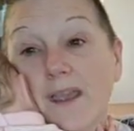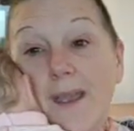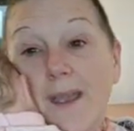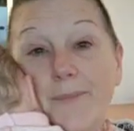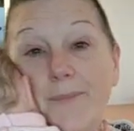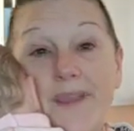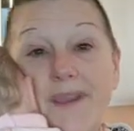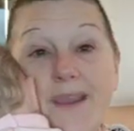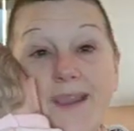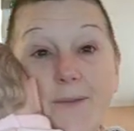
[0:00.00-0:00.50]

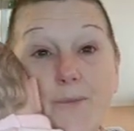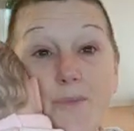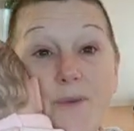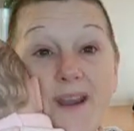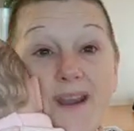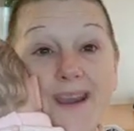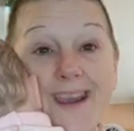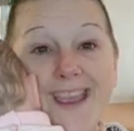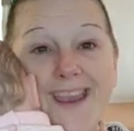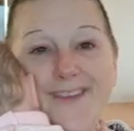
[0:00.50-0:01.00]
happy
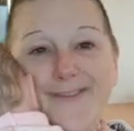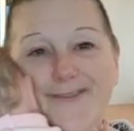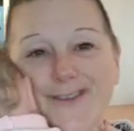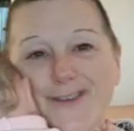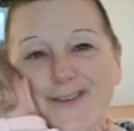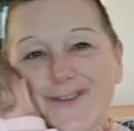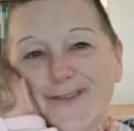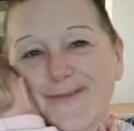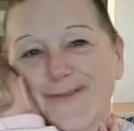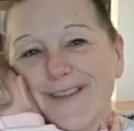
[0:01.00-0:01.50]
wedding
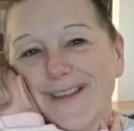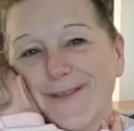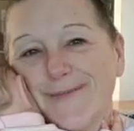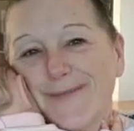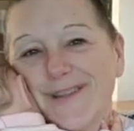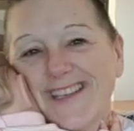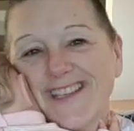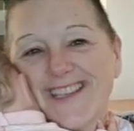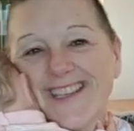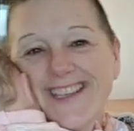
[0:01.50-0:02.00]

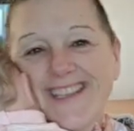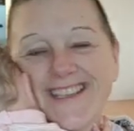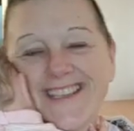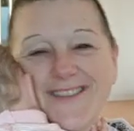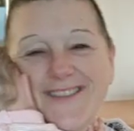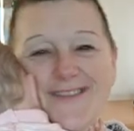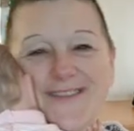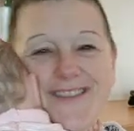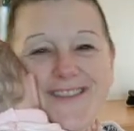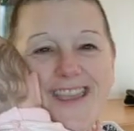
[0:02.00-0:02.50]
anniversary
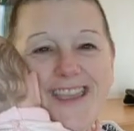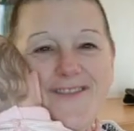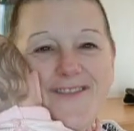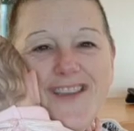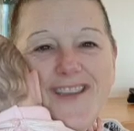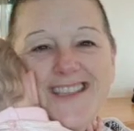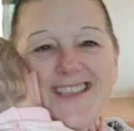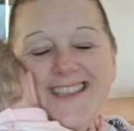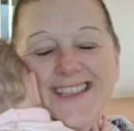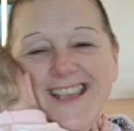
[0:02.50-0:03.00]
wishes you gave
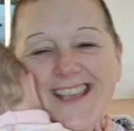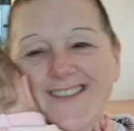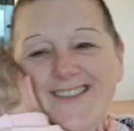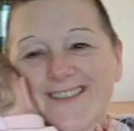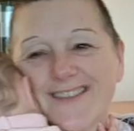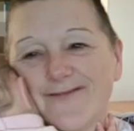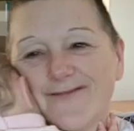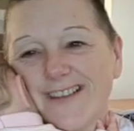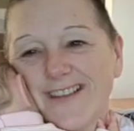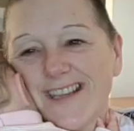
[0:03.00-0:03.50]
us.
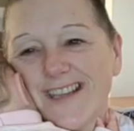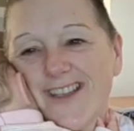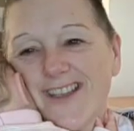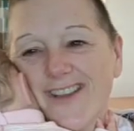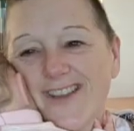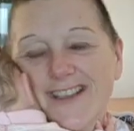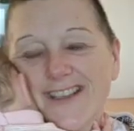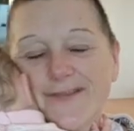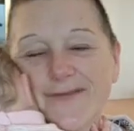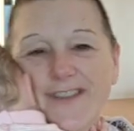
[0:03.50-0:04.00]
That's really
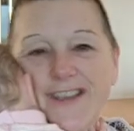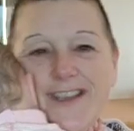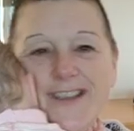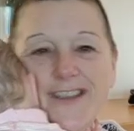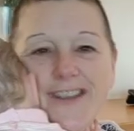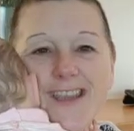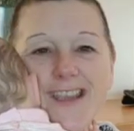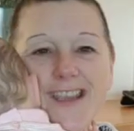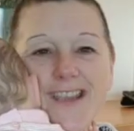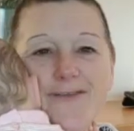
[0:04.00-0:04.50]
kind of
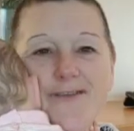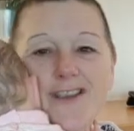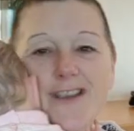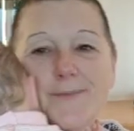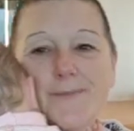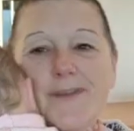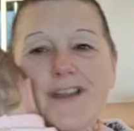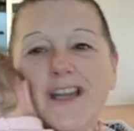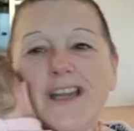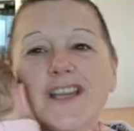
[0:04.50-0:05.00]
you. Thank you
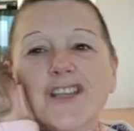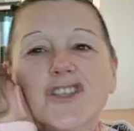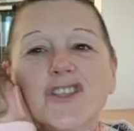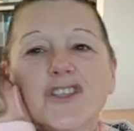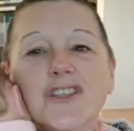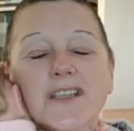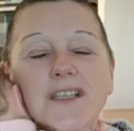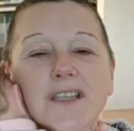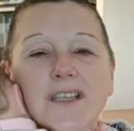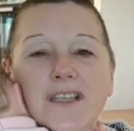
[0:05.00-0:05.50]
very much.
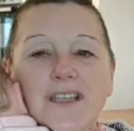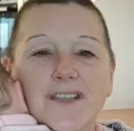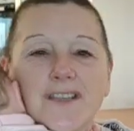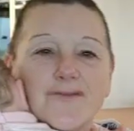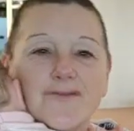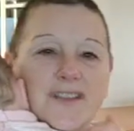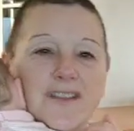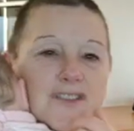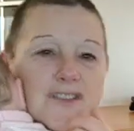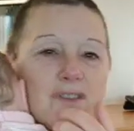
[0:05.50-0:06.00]

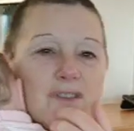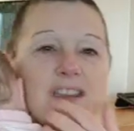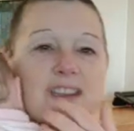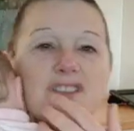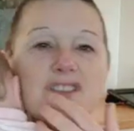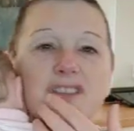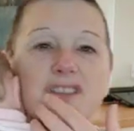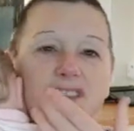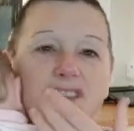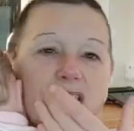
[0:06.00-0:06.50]
It's really
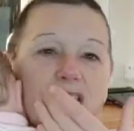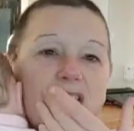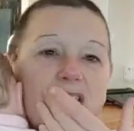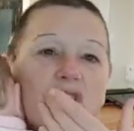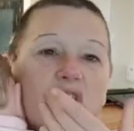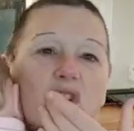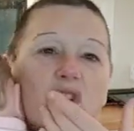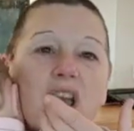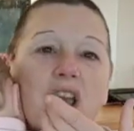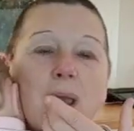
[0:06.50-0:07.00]
strange this year
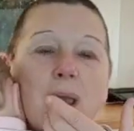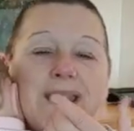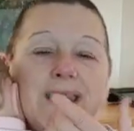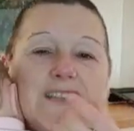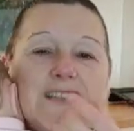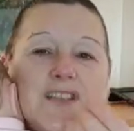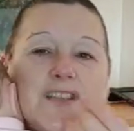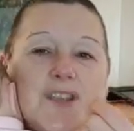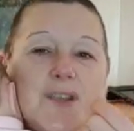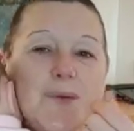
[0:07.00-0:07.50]
not
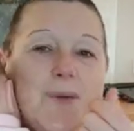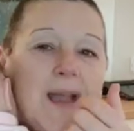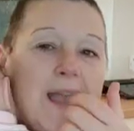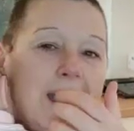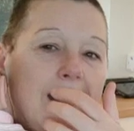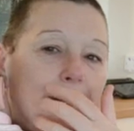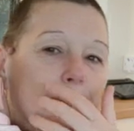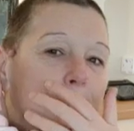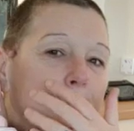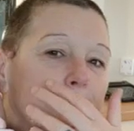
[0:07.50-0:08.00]
going to
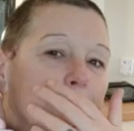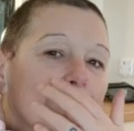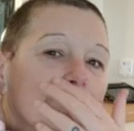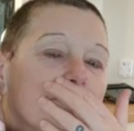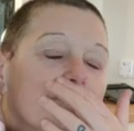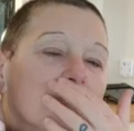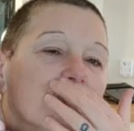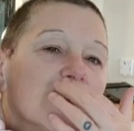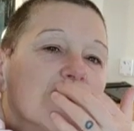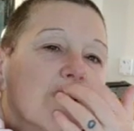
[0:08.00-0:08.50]

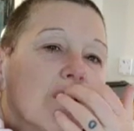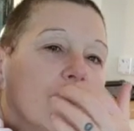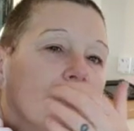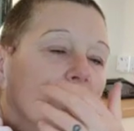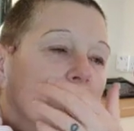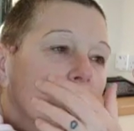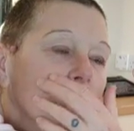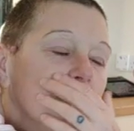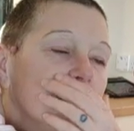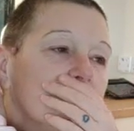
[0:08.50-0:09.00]

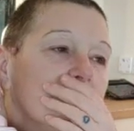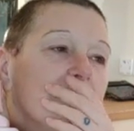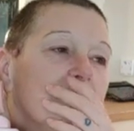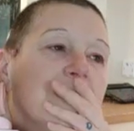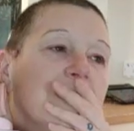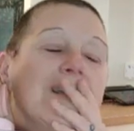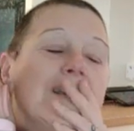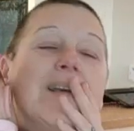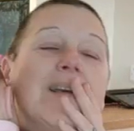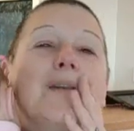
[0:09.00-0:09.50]
Scotland.
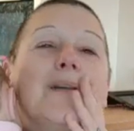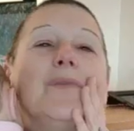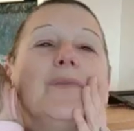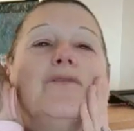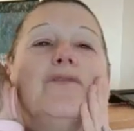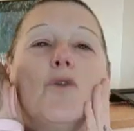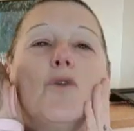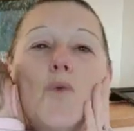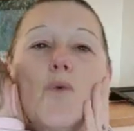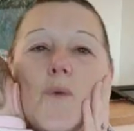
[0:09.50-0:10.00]

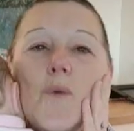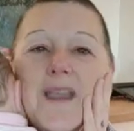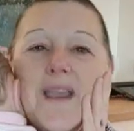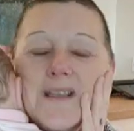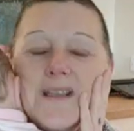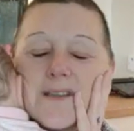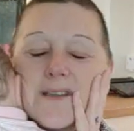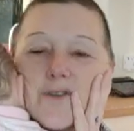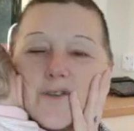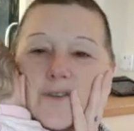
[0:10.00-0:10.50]
We've
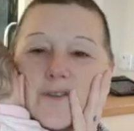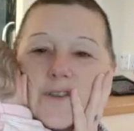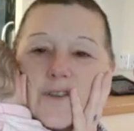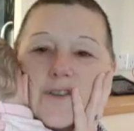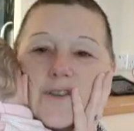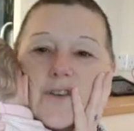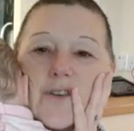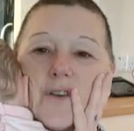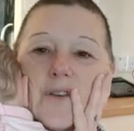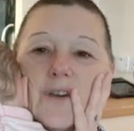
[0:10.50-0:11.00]
always gone to
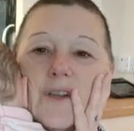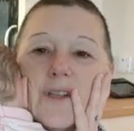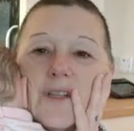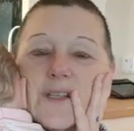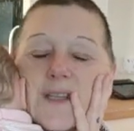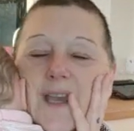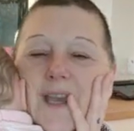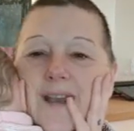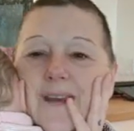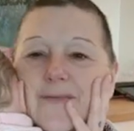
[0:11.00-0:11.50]

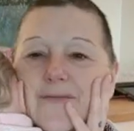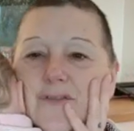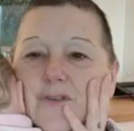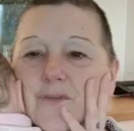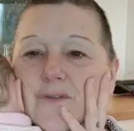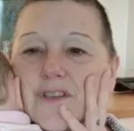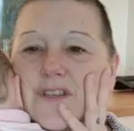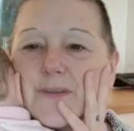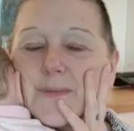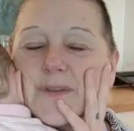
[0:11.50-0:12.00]
Scotland after
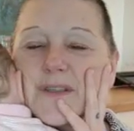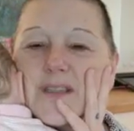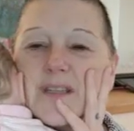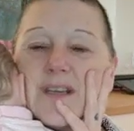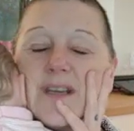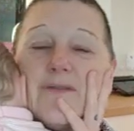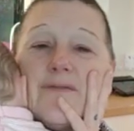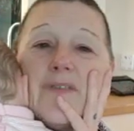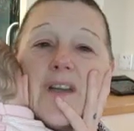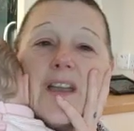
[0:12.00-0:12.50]
Christmas.
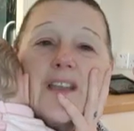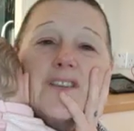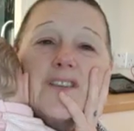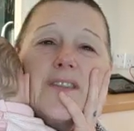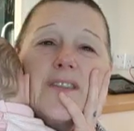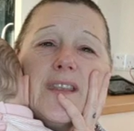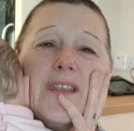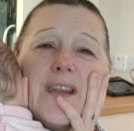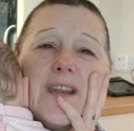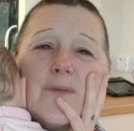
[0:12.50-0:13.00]
And in fact,
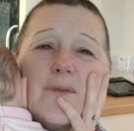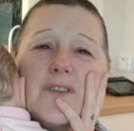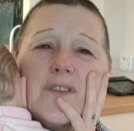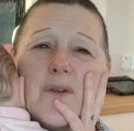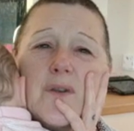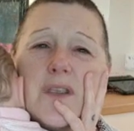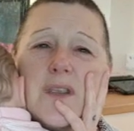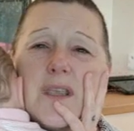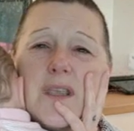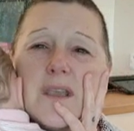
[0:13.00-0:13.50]
I think there's
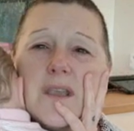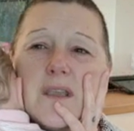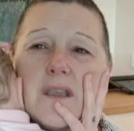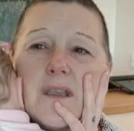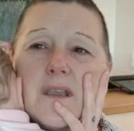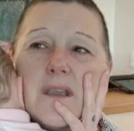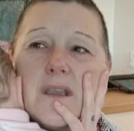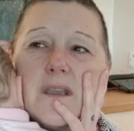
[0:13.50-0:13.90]
only